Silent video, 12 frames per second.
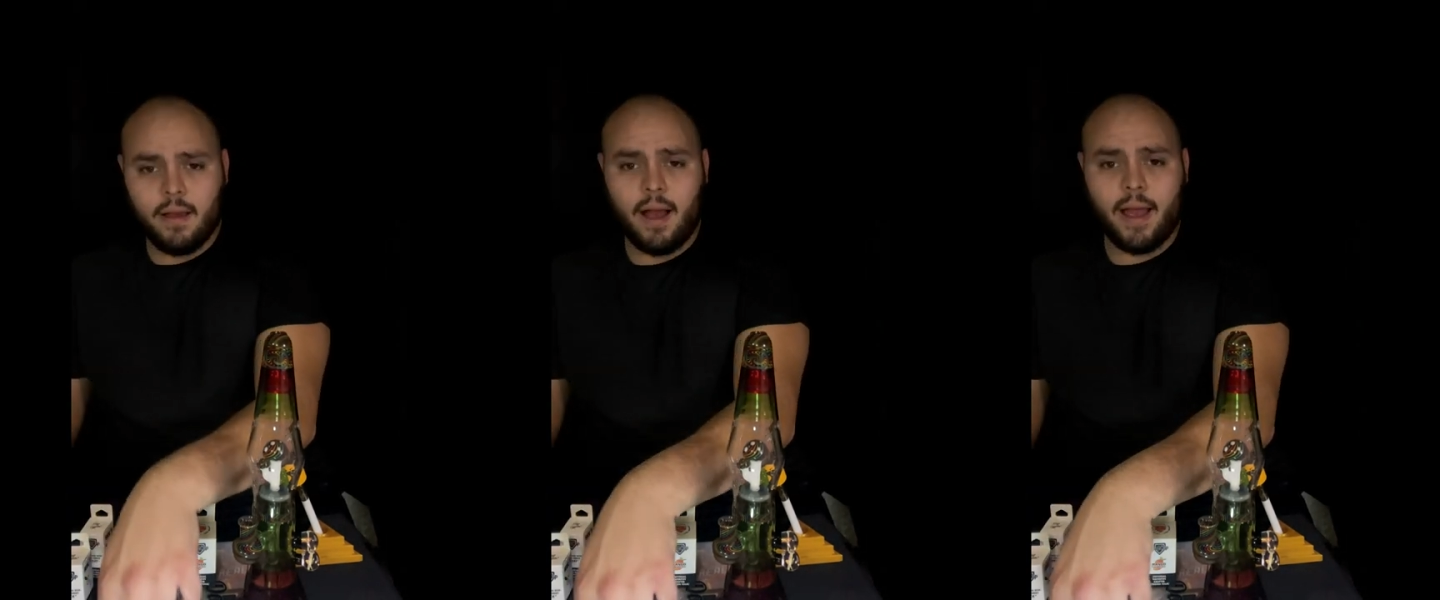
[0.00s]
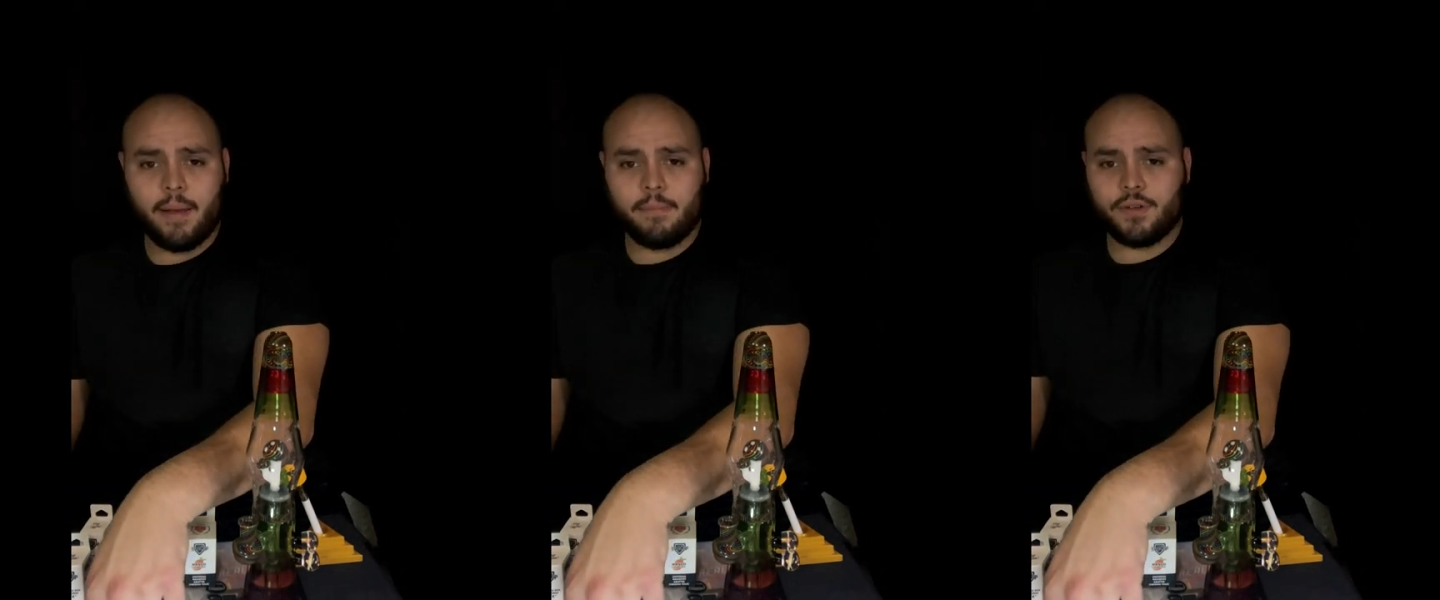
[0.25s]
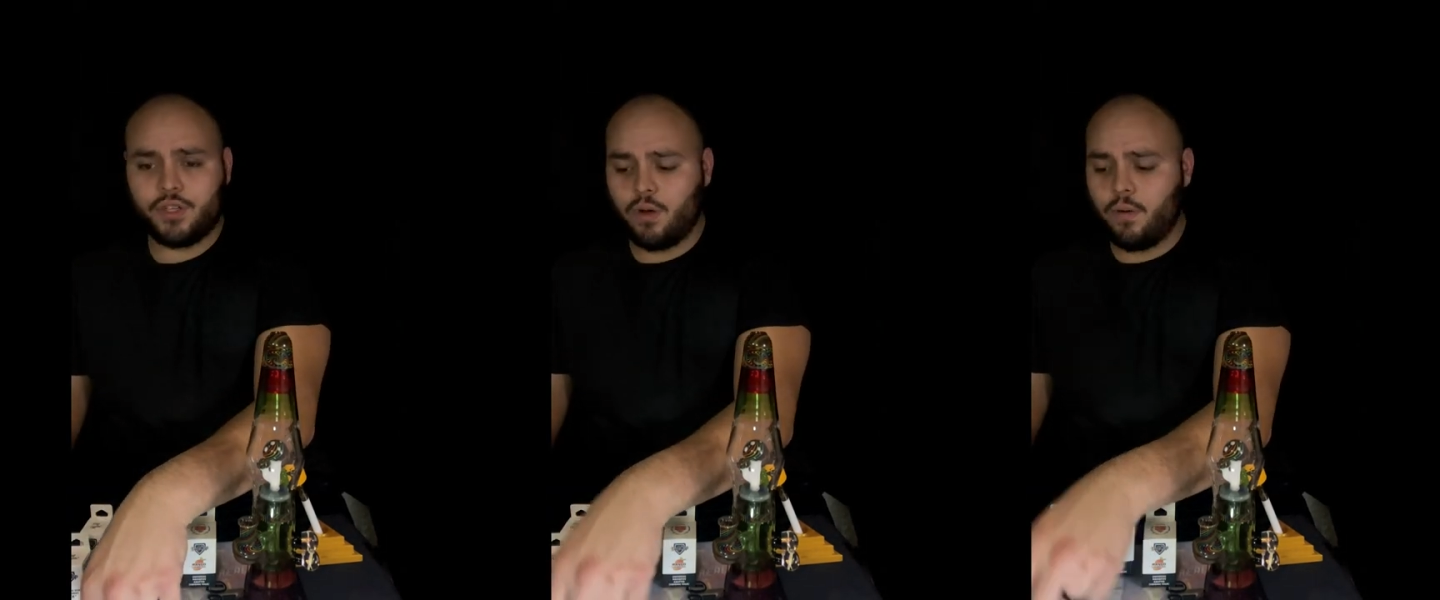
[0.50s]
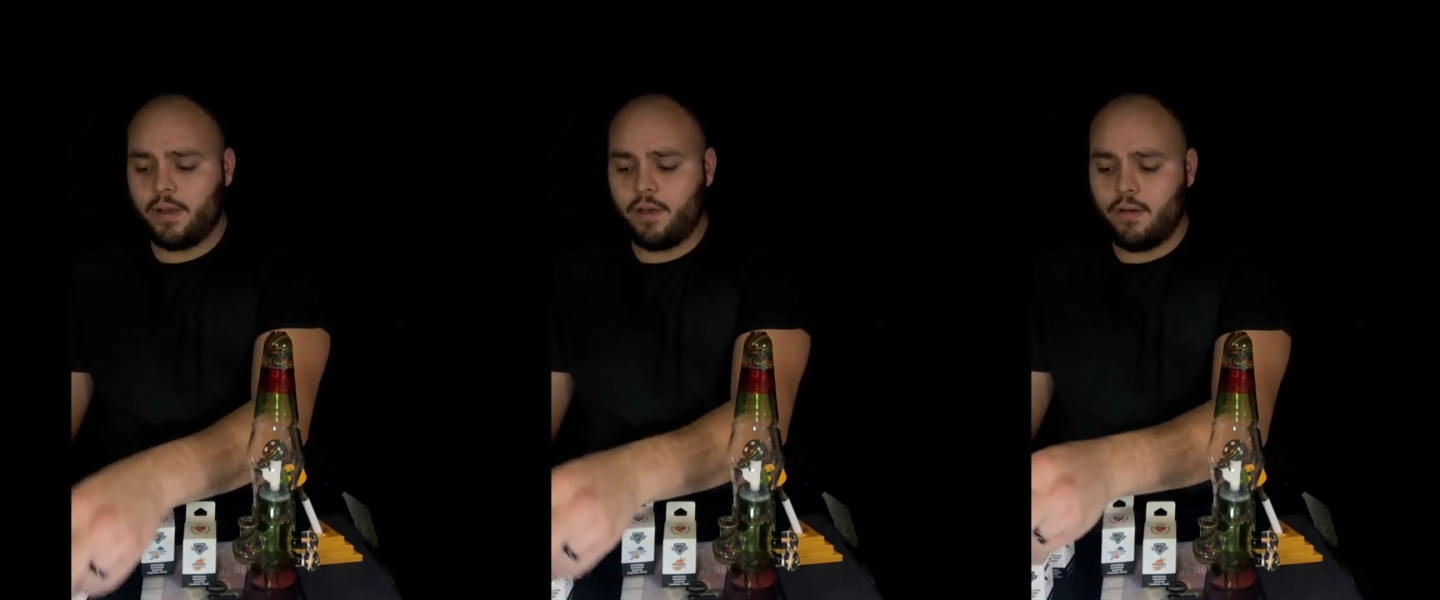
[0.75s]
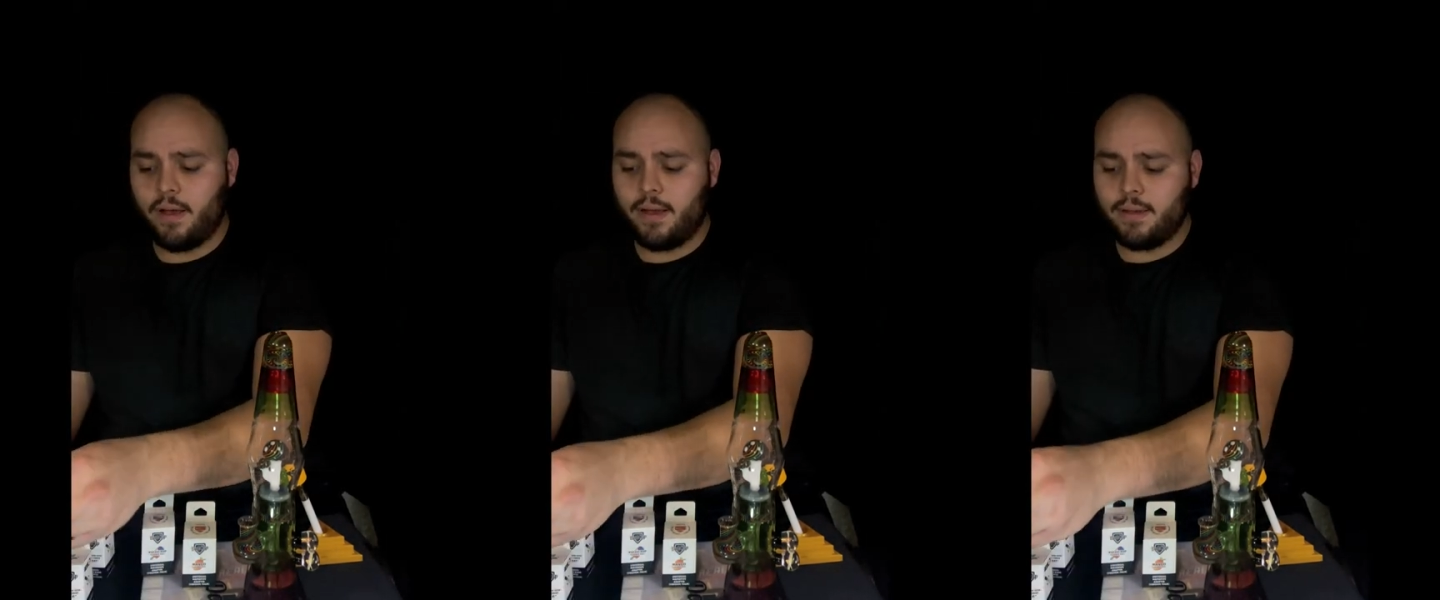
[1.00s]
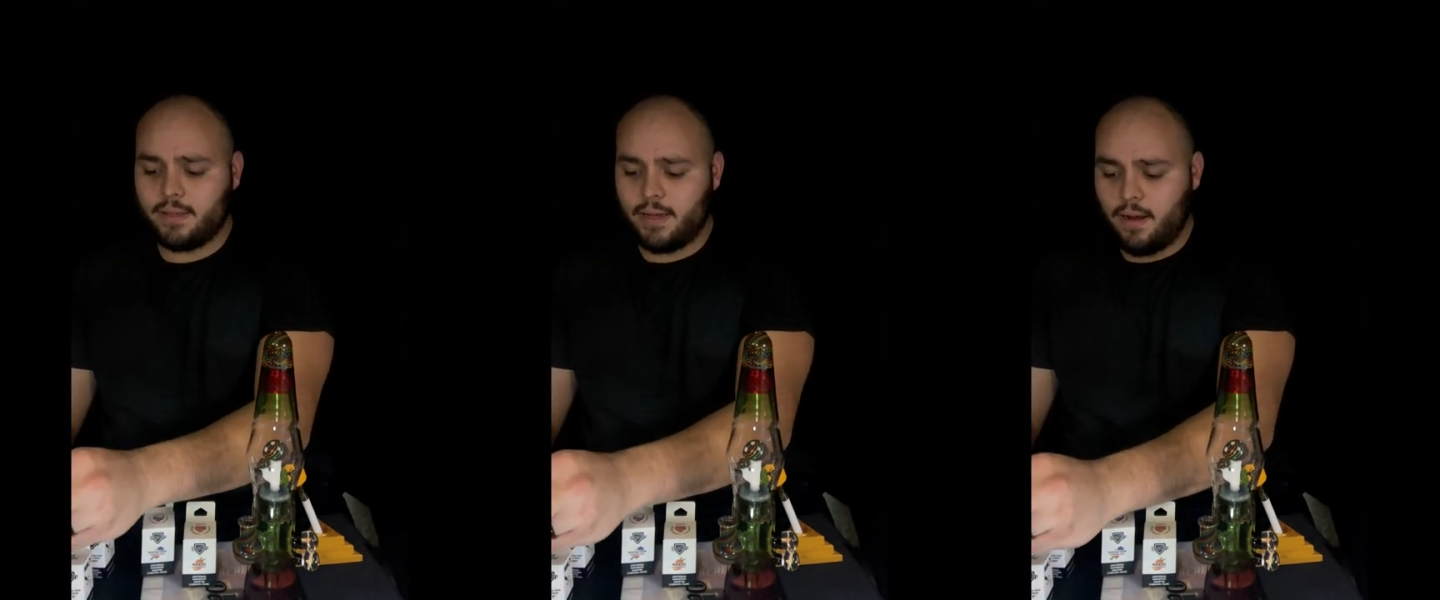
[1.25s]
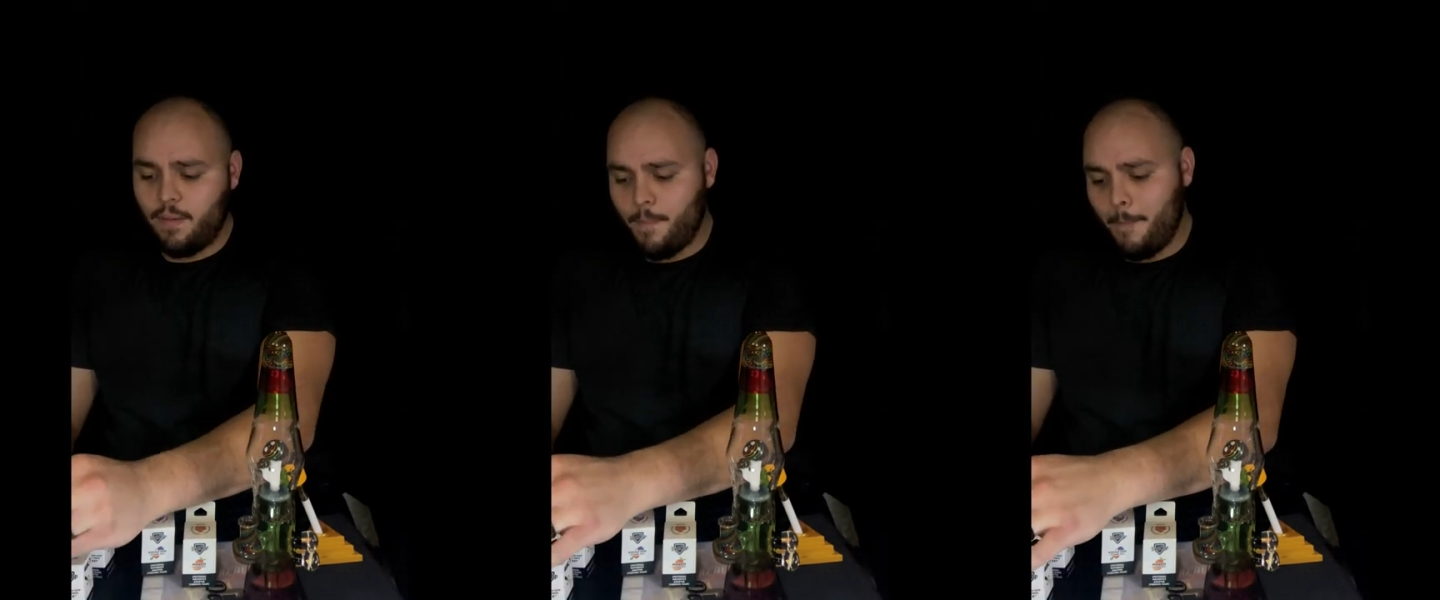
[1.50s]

I am showing you guys here.